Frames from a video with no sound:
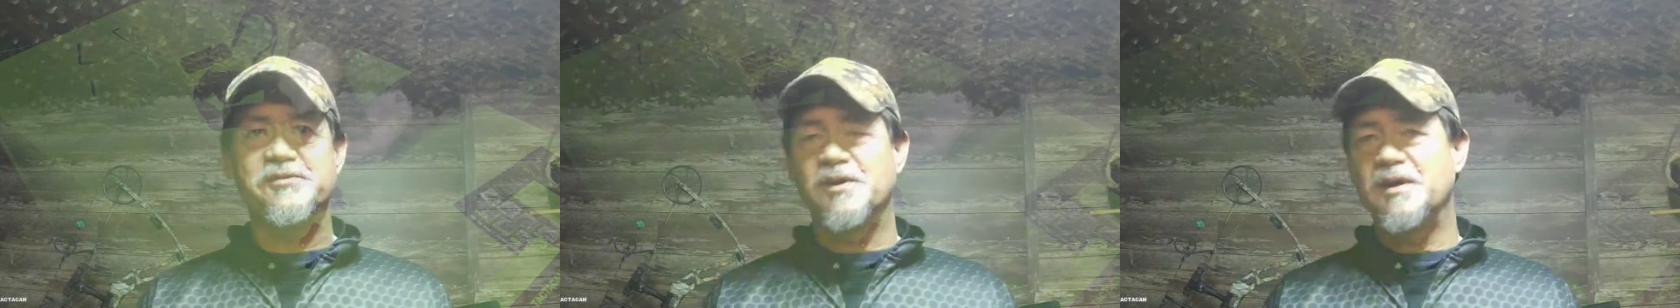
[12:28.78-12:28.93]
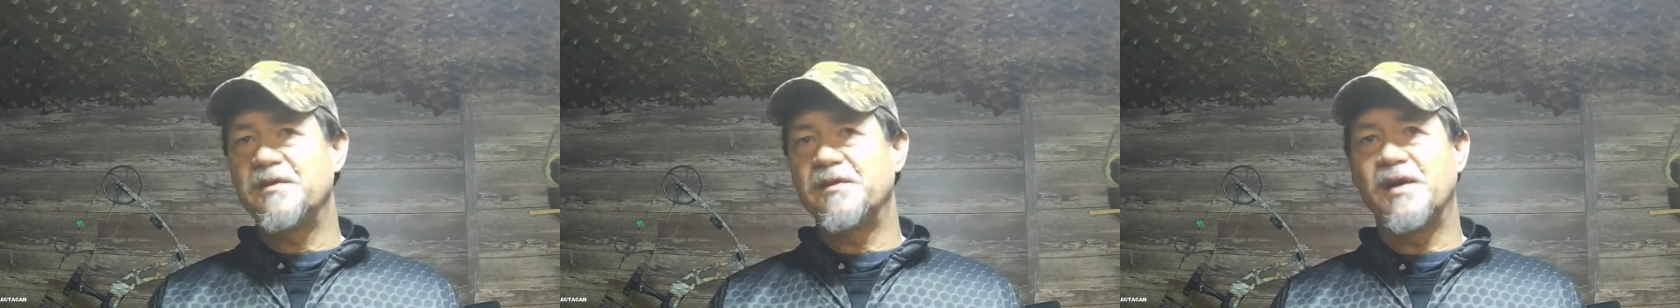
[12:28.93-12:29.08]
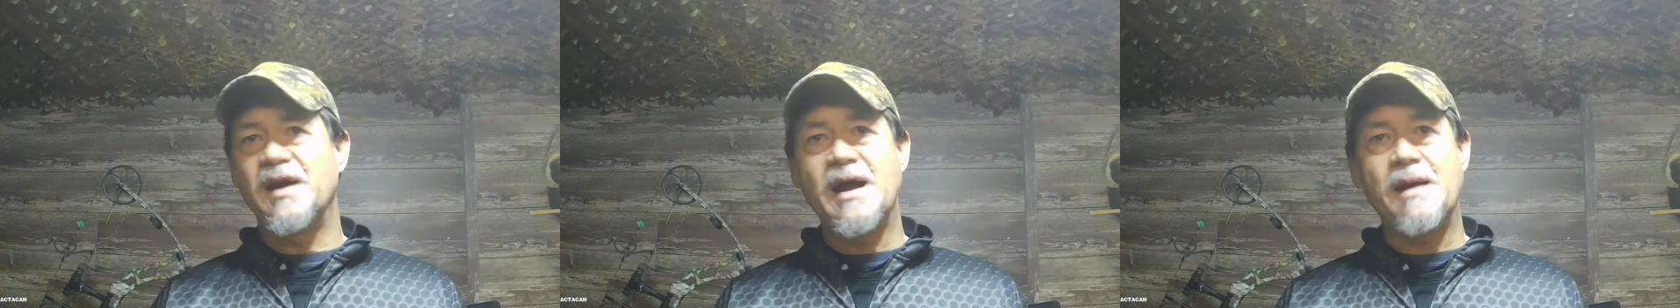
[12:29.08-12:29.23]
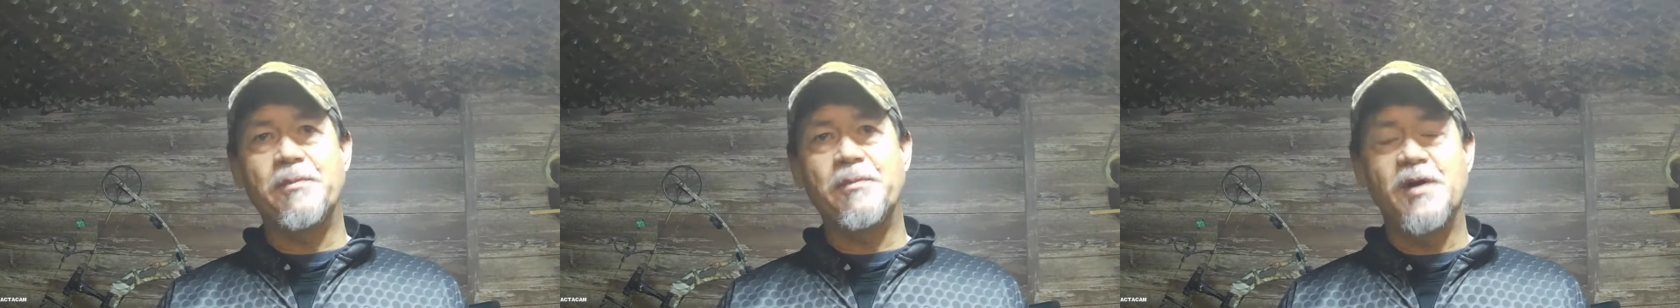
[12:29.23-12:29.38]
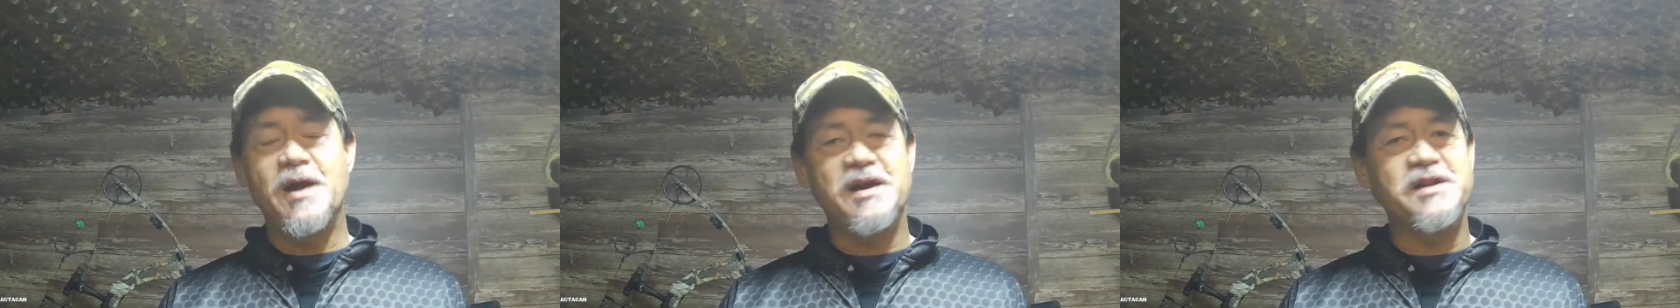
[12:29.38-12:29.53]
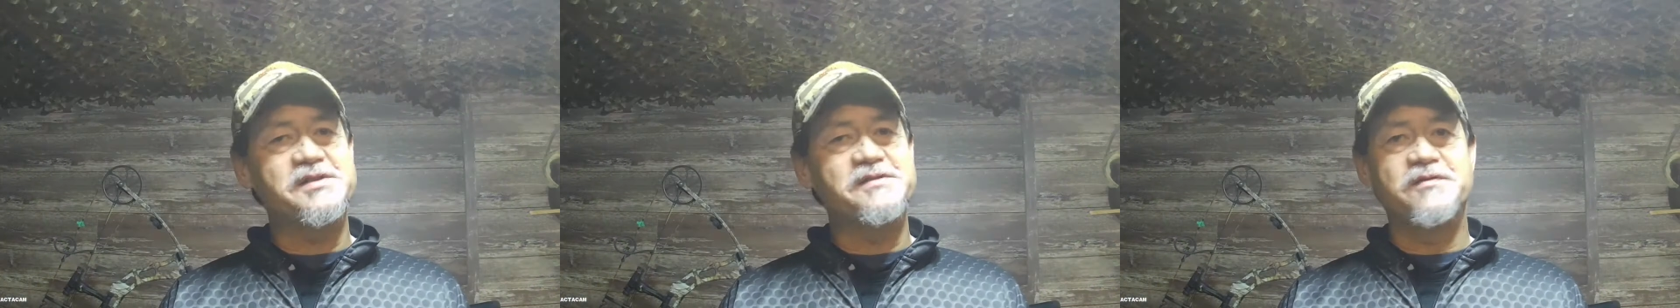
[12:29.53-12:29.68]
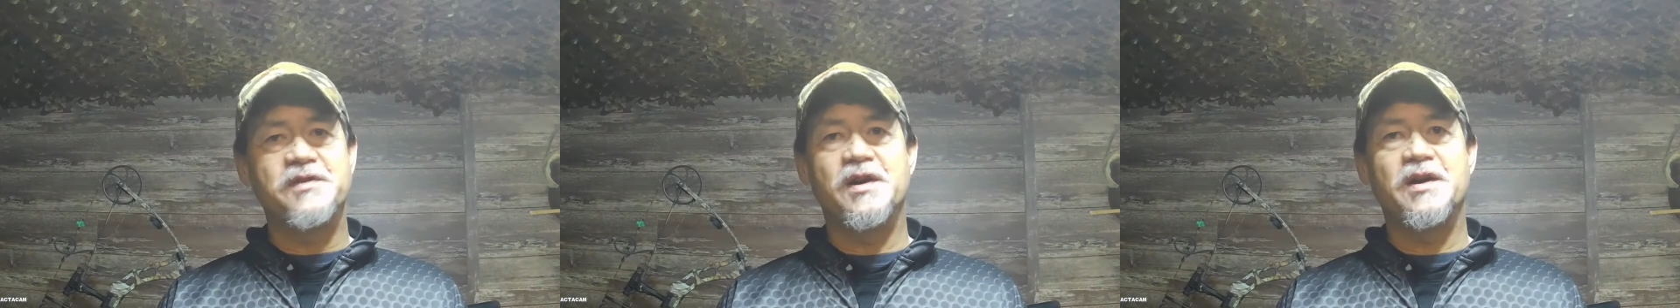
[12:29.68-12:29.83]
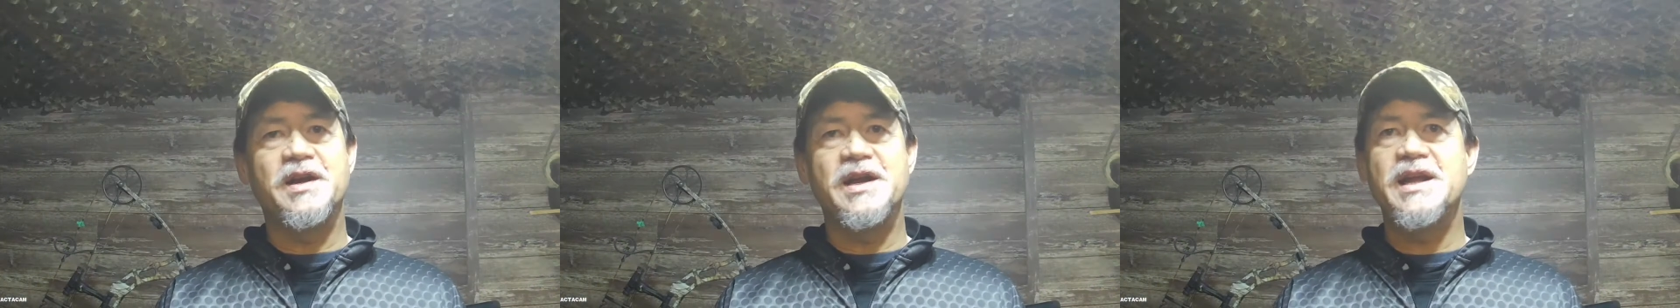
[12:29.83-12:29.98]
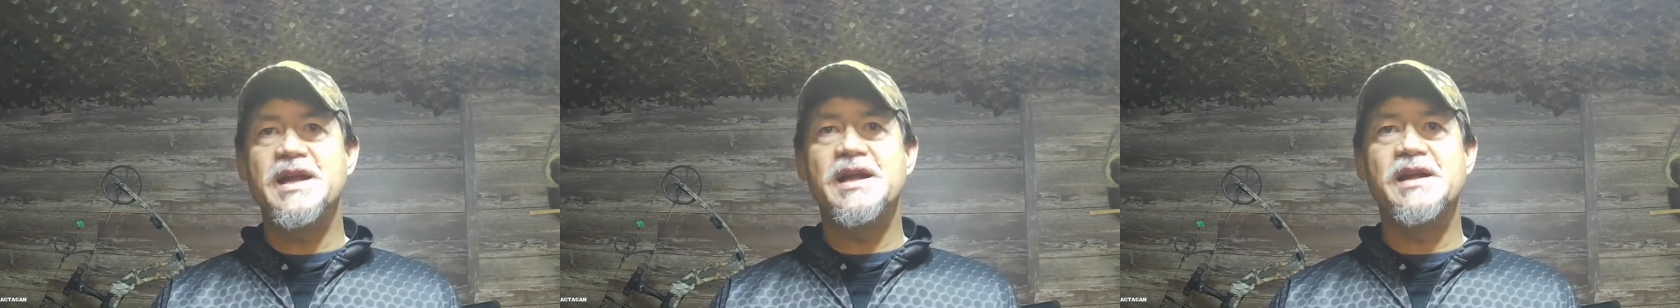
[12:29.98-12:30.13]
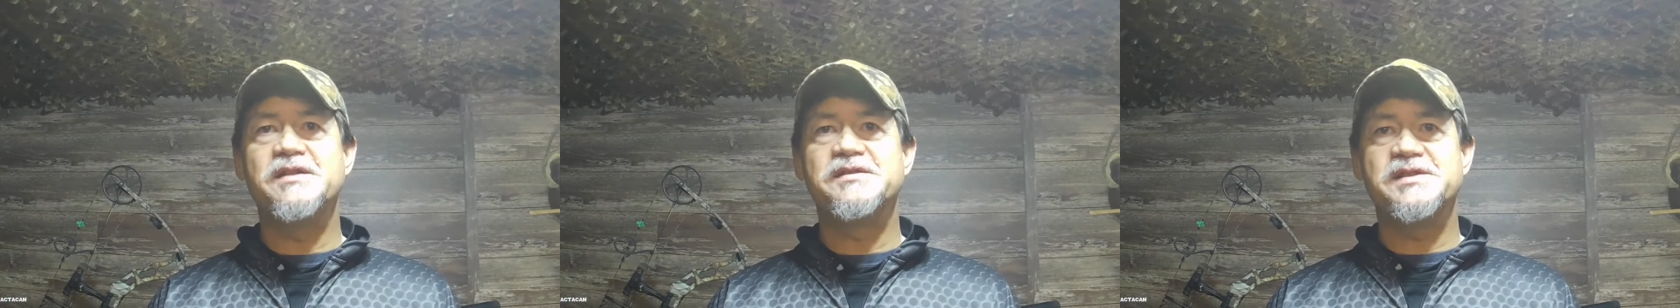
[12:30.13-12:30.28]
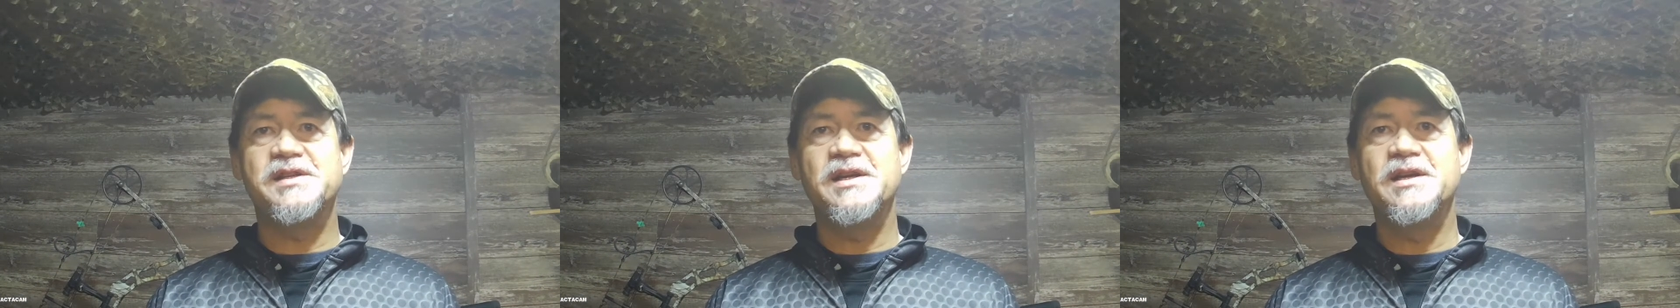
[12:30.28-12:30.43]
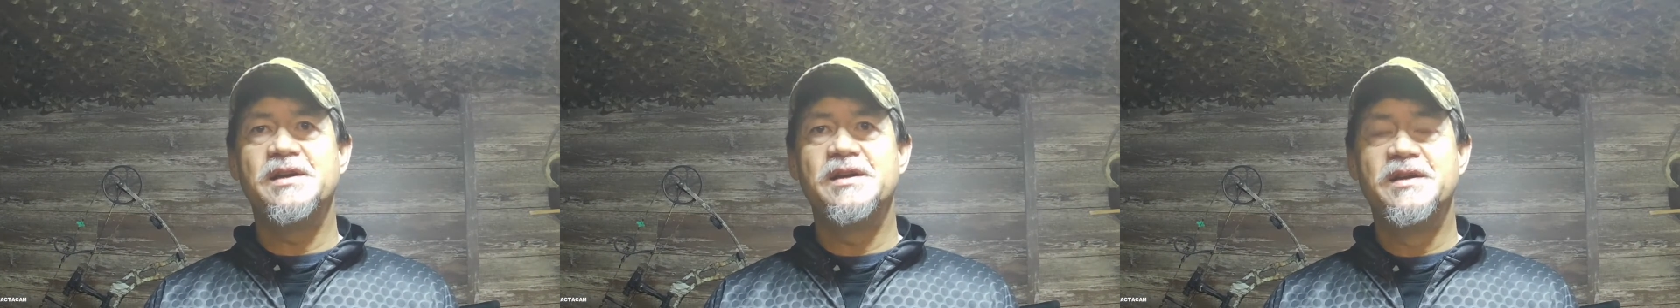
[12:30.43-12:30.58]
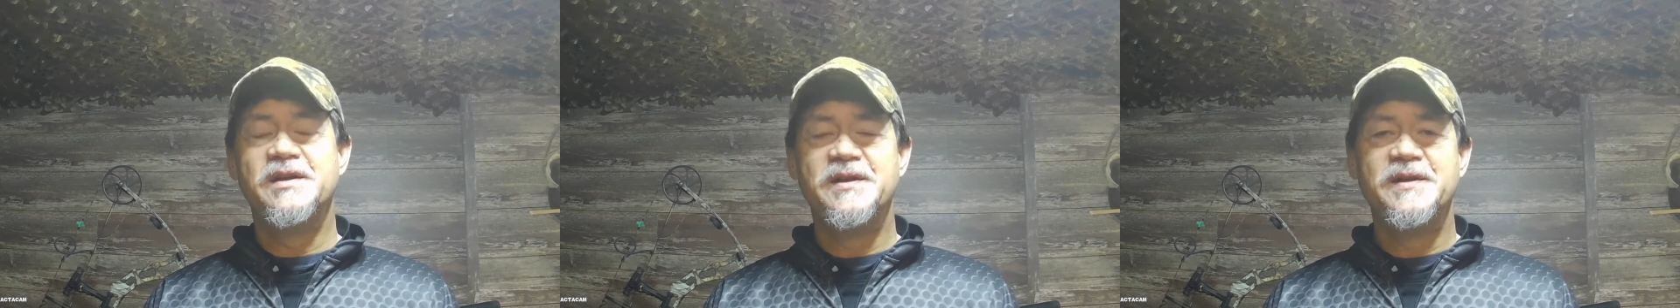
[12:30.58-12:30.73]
other apparatus very easy.